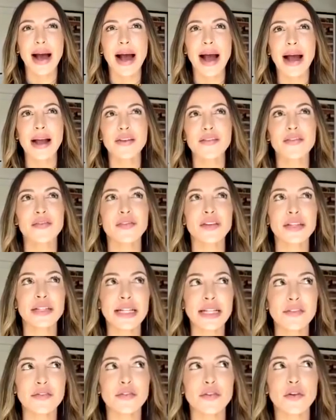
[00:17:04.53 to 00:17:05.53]
I feel
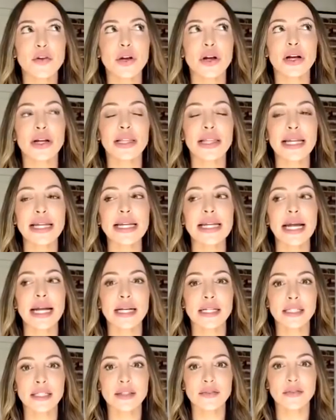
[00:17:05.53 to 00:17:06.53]
like for uh, the
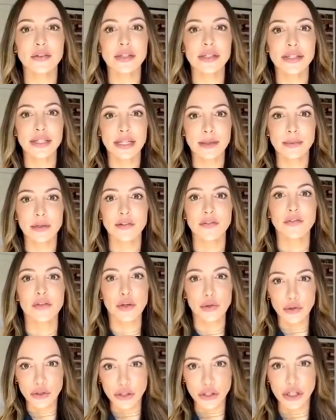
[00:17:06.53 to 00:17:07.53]
next foreseeable
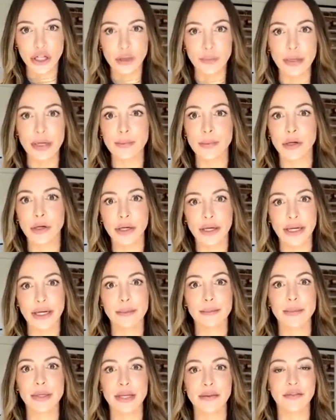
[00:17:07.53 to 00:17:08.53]
future, people are going
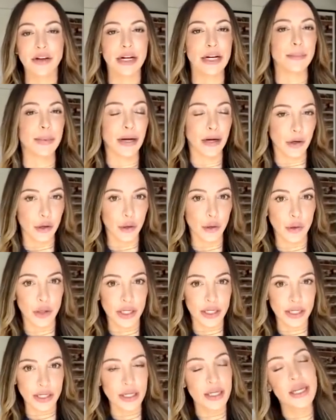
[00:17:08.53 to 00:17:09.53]
to be very
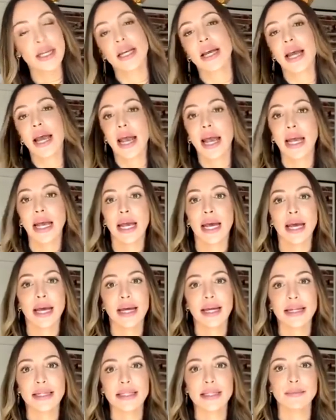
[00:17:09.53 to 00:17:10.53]
paranoid.
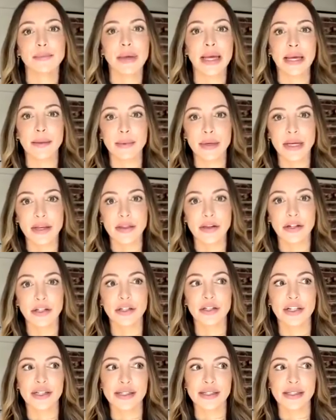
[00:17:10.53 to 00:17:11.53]
And maybe they're
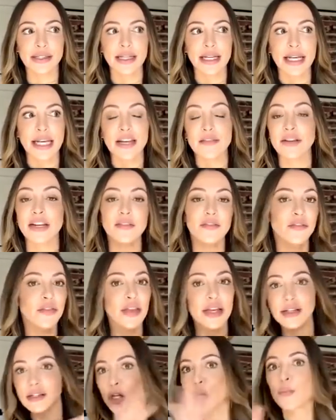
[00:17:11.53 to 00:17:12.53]
just, even if
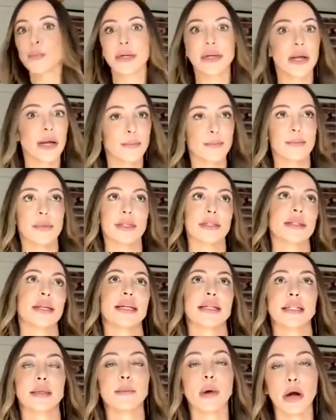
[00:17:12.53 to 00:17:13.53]
things opened up, let's say
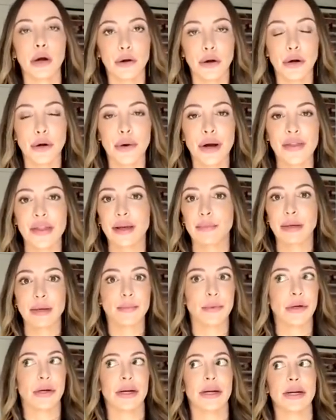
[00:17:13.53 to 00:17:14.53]
tomorrow, I think
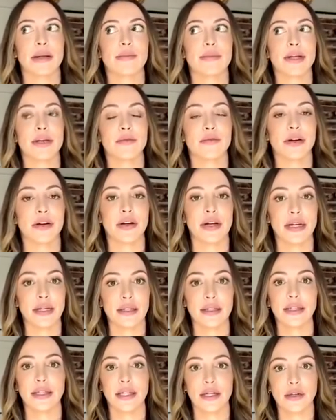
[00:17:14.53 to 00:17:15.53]
people are going to be very,
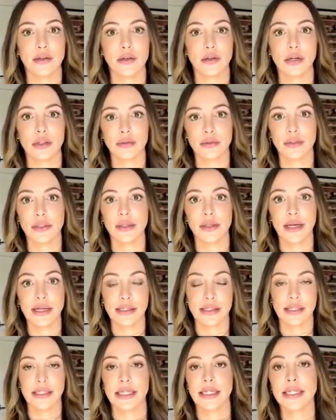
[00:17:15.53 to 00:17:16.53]
you know,
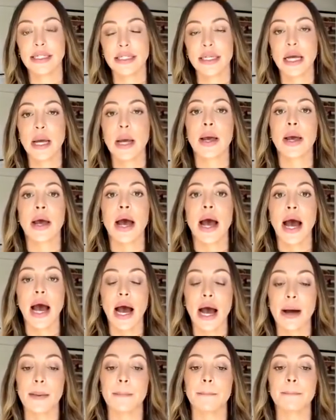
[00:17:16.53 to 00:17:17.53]
hesitant,
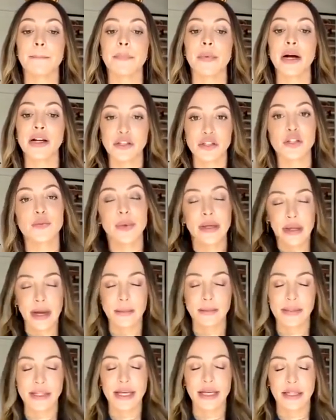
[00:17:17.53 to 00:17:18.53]
um, mm-hmm. assuming
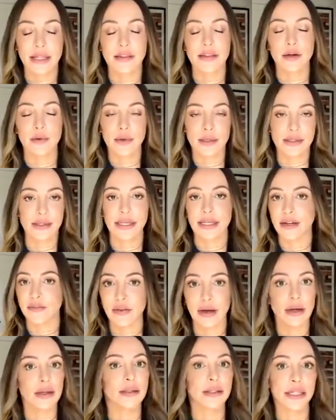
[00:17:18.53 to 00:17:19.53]
I'm saying that there was like a
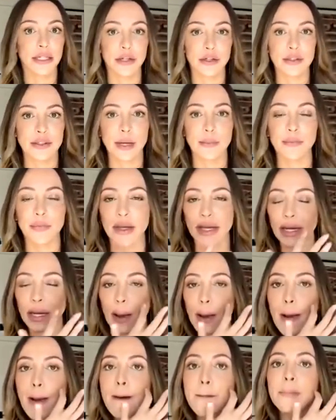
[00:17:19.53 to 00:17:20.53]
vaccine or something.
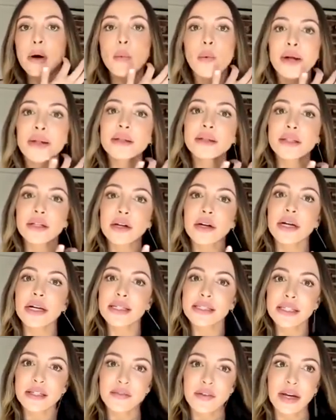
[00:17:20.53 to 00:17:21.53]
But once right. there is
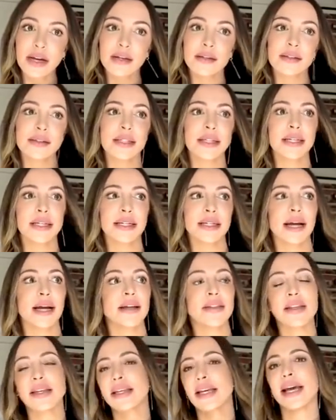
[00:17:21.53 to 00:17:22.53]
a vaccine, I
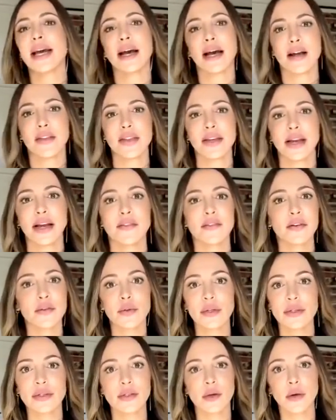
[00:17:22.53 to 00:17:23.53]
think, yeah, I think
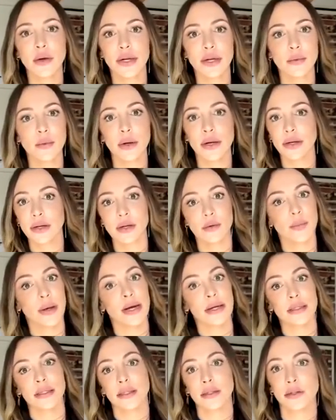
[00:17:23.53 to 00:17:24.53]
everyone's going to want to go
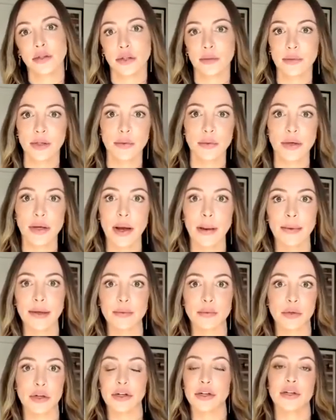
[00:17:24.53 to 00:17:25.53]
back to the normal. I mean,
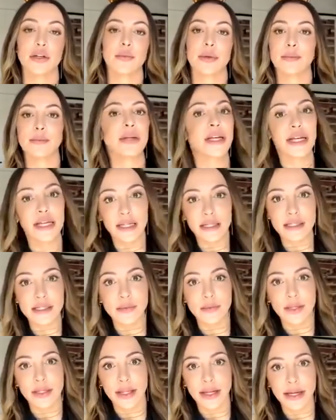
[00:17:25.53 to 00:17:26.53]
we're human beings.
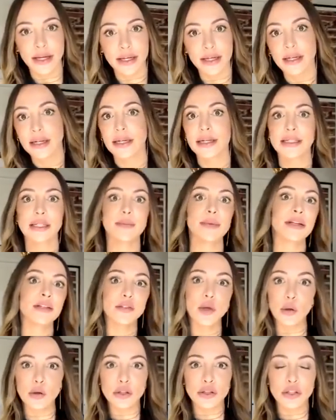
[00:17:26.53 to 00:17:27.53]
We like to be
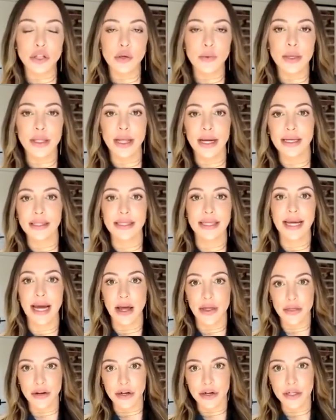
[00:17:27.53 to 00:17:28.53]
social, we like to
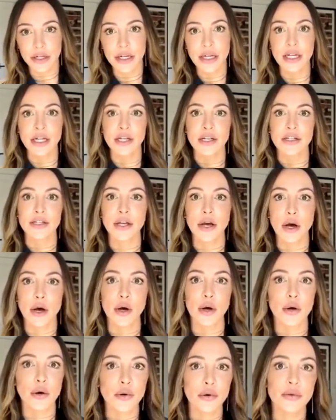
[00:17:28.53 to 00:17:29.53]
gather.
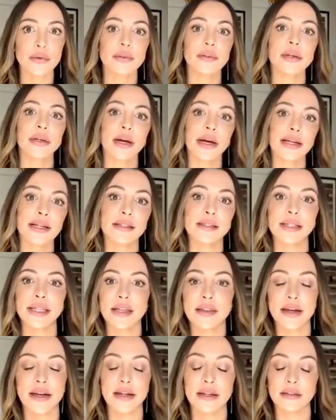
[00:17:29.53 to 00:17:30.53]
So I see
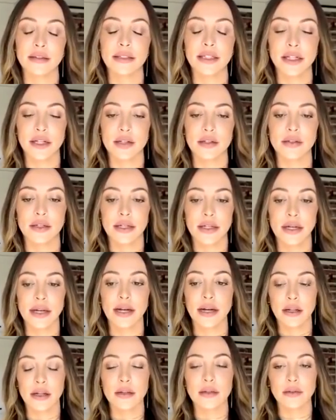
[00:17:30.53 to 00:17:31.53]
that, you know, it,
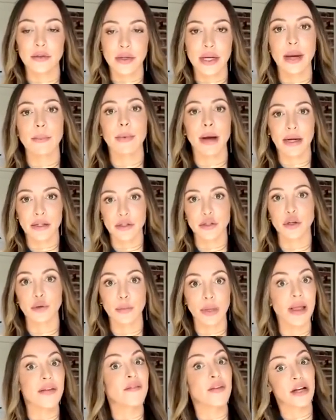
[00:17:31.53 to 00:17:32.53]
it'll get back to
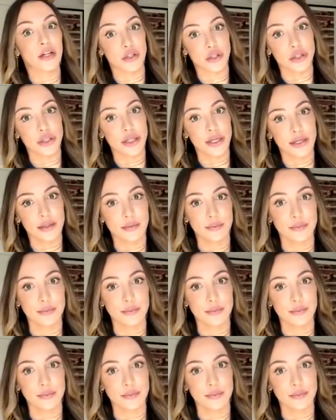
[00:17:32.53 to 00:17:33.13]
normal eventually.